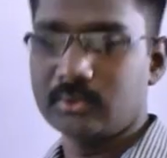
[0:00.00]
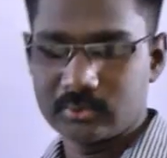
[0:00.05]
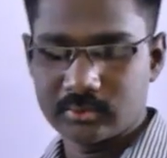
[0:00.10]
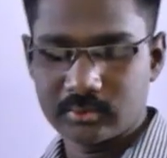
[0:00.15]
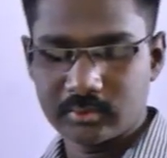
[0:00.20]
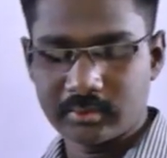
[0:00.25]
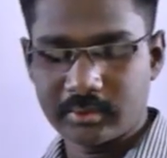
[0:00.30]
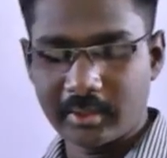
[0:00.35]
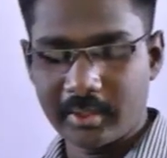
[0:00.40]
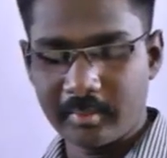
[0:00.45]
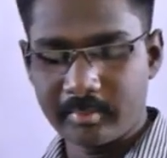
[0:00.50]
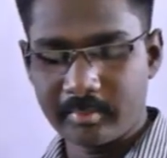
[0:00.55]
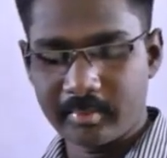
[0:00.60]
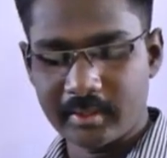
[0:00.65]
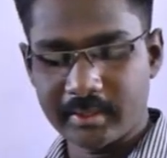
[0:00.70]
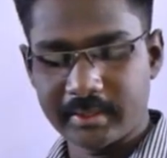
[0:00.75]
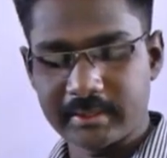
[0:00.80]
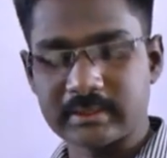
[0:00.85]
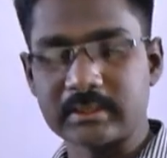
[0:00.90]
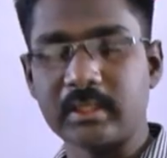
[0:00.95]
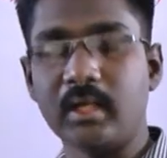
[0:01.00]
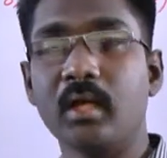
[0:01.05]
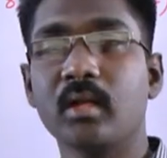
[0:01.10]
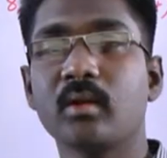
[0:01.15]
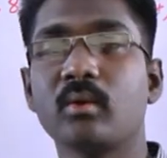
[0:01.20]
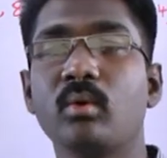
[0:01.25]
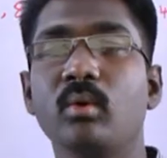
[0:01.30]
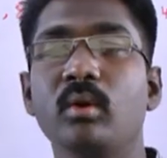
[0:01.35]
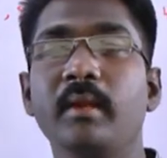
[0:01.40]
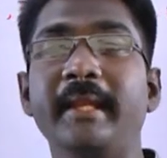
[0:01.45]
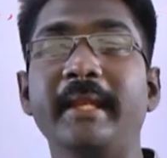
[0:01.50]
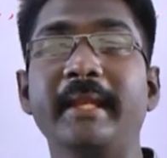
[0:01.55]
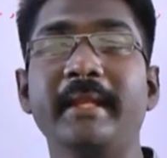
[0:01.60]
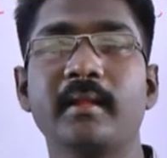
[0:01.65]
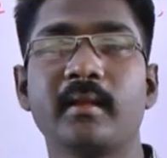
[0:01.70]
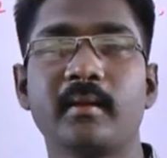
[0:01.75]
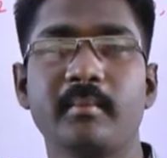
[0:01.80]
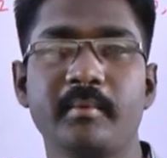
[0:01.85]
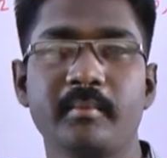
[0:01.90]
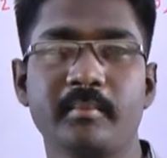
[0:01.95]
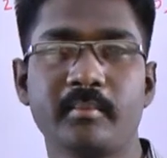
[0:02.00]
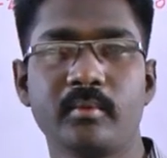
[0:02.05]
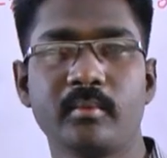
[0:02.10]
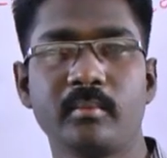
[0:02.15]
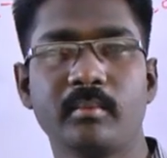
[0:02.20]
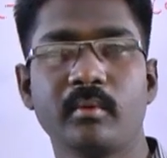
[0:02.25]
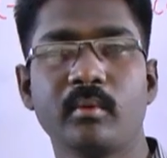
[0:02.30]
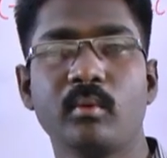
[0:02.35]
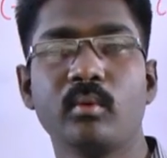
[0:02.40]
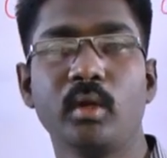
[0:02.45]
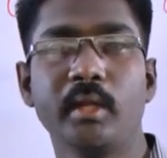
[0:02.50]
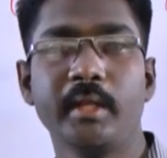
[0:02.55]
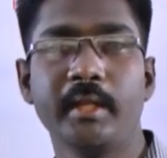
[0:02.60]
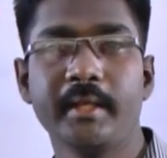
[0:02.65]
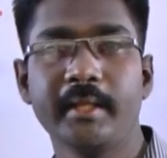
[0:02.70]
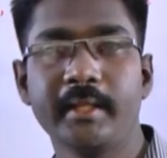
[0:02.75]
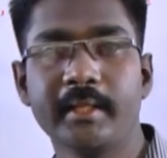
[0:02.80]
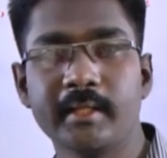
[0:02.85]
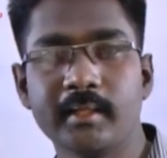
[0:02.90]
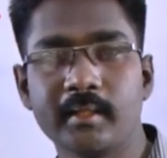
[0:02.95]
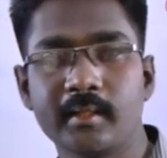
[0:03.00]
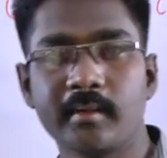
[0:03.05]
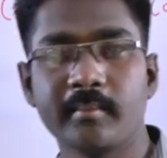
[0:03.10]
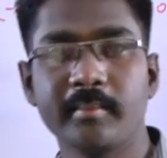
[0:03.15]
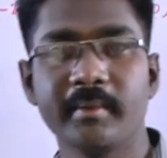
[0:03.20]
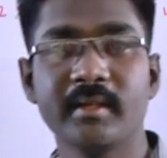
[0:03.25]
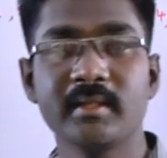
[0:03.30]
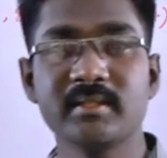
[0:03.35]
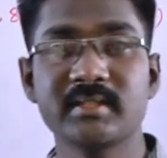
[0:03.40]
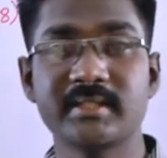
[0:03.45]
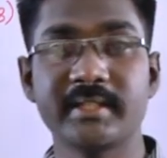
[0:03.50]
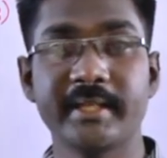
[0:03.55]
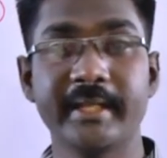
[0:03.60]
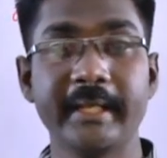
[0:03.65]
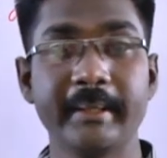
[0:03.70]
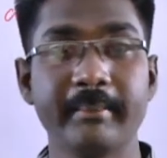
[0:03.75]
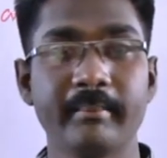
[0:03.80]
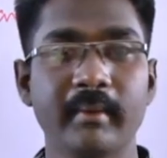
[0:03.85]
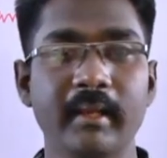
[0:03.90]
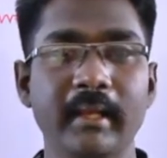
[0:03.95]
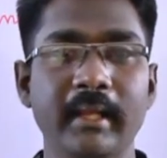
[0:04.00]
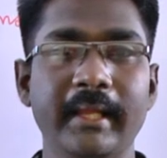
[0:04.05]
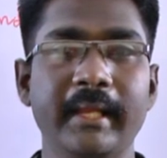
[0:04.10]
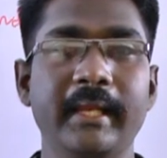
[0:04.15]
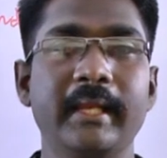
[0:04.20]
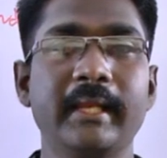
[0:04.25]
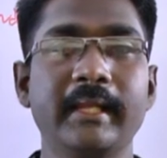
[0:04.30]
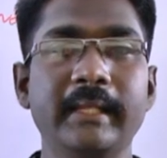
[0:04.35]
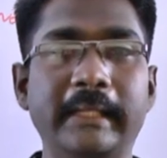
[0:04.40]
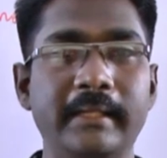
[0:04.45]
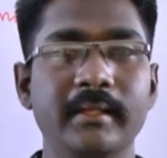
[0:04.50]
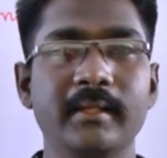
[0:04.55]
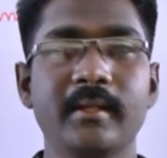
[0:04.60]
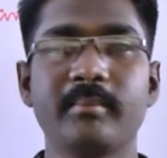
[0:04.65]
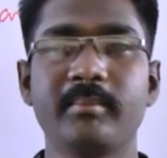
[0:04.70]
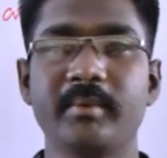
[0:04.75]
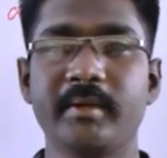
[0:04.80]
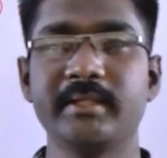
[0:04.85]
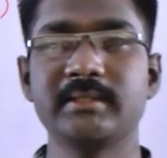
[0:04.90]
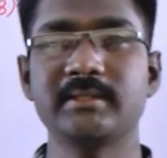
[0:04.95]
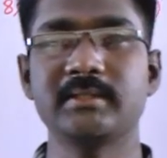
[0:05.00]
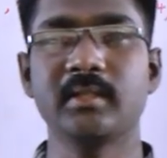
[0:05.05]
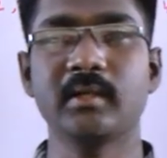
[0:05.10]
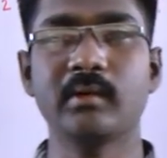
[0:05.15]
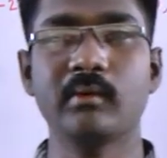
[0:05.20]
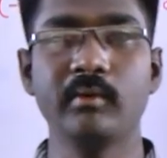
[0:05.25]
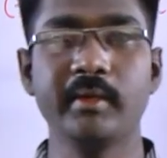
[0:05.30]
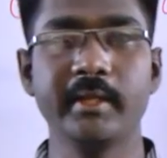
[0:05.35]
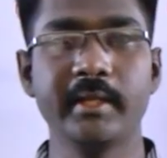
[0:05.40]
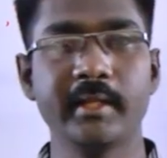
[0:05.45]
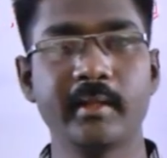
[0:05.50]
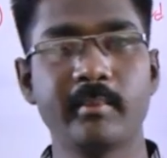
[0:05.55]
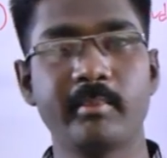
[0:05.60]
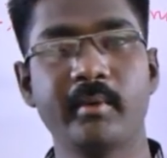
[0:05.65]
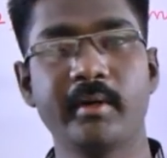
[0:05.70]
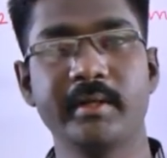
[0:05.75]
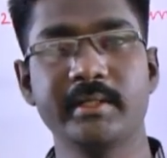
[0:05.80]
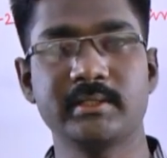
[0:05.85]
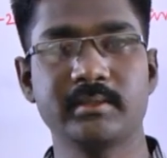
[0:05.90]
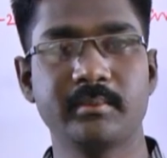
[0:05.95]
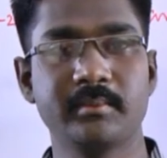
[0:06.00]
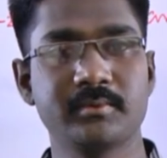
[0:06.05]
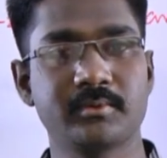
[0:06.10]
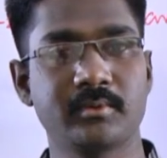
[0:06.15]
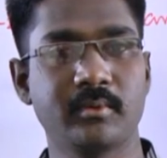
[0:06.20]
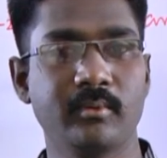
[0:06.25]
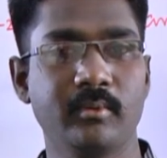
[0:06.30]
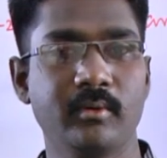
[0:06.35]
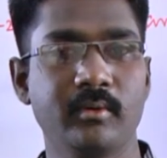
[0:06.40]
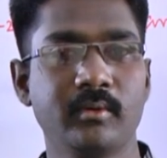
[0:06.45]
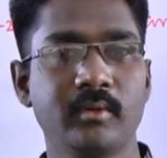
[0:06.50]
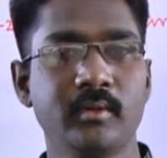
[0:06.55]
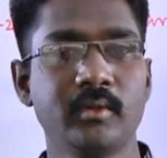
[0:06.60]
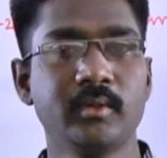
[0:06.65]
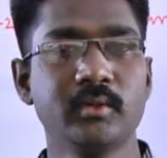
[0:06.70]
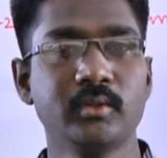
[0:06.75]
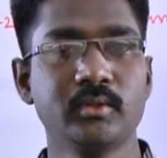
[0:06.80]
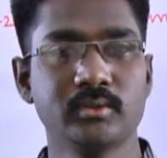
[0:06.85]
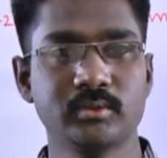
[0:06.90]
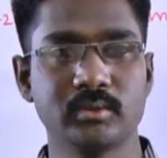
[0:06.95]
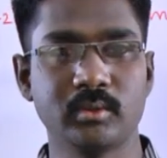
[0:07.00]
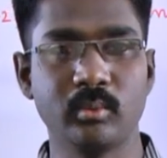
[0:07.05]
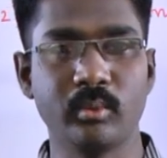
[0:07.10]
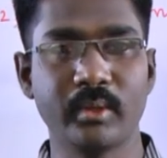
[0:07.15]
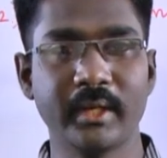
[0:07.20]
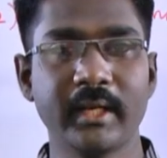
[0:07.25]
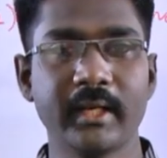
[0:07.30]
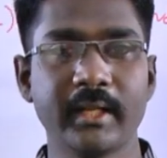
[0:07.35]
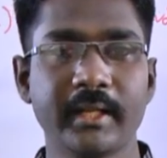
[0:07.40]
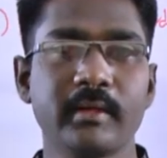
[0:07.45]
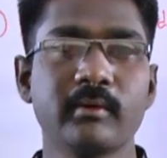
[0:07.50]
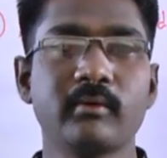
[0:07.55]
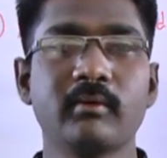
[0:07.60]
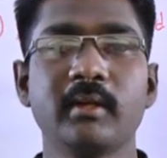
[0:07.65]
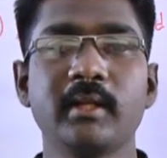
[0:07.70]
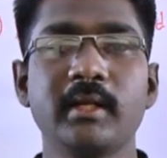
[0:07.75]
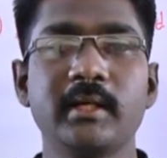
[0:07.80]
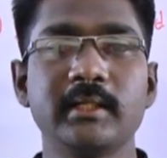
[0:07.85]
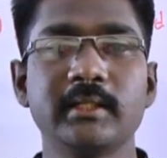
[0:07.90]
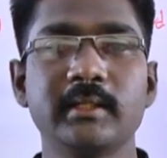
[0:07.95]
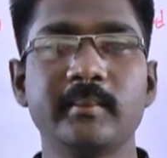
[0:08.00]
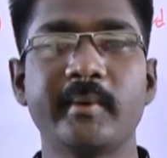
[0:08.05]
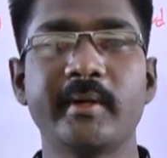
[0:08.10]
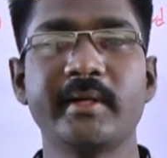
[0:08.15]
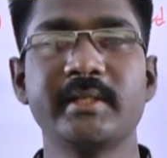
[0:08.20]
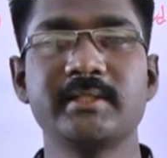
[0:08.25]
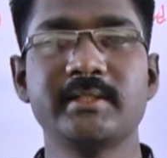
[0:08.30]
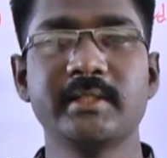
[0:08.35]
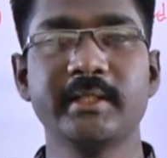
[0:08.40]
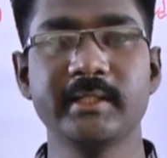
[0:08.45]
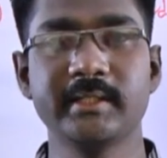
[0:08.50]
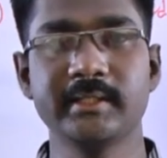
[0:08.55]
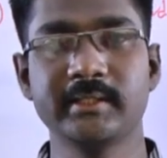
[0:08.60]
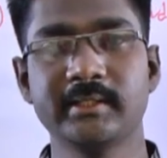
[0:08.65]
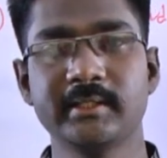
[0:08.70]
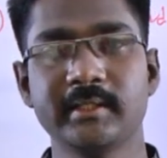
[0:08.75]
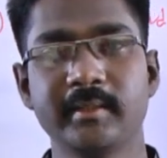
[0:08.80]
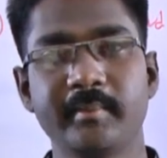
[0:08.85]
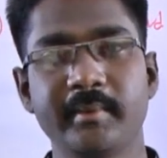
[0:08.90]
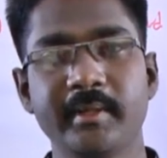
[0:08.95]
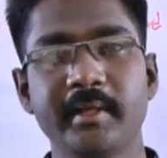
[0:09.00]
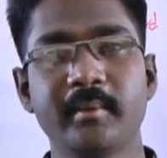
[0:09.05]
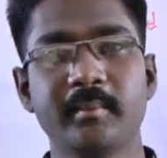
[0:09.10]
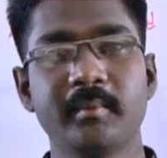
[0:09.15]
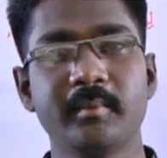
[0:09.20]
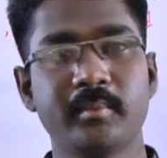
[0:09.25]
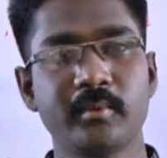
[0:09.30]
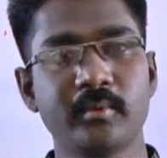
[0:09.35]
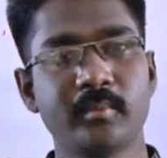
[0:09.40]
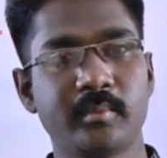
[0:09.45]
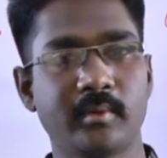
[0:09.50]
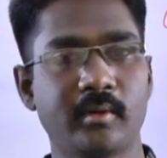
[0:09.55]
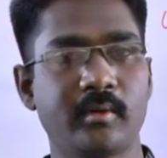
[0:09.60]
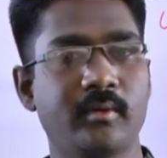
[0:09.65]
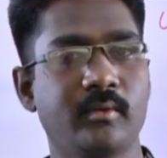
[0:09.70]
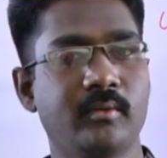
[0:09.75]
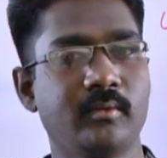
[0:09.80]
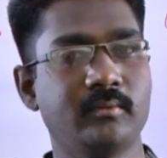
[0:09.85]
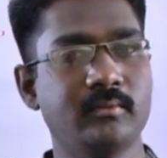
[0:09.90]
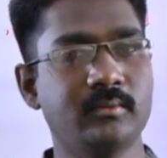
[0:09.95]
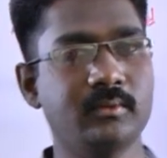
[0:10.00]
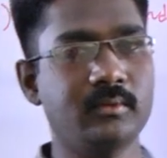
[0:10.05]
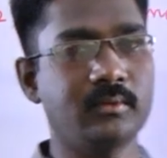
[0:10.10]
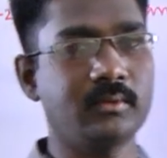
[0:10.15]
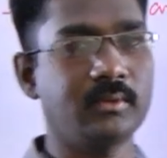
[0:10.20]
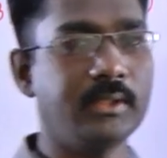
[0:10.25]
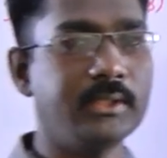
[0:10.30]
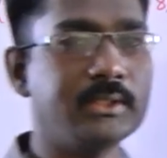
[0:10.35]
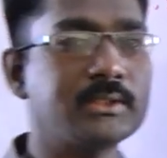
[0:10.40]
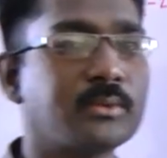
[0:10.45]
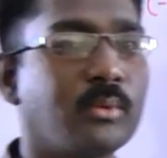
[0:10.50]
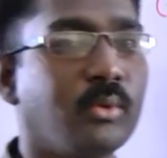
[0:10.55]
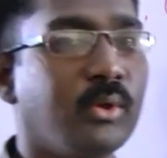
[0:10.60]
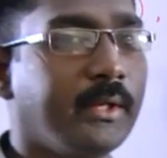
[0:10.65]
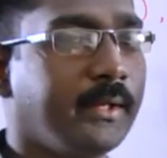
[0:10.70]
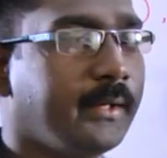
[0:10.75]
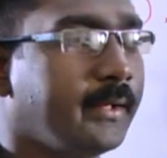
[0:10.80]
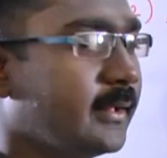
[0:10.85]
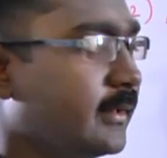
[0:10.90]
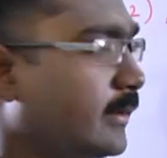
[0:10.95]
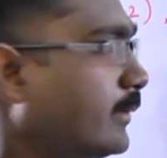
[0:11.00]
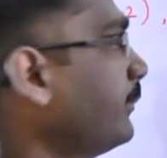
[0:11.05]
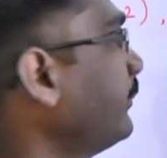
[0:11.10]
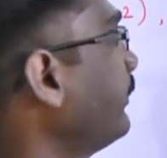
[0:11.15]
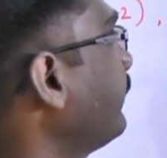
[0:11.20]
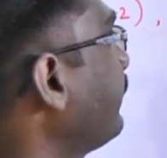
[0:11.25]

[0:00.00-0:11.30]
So, 3 points are collinear. Collinear, same line, like points, collinear points. So, one line kula and the points are prove. That is collinear.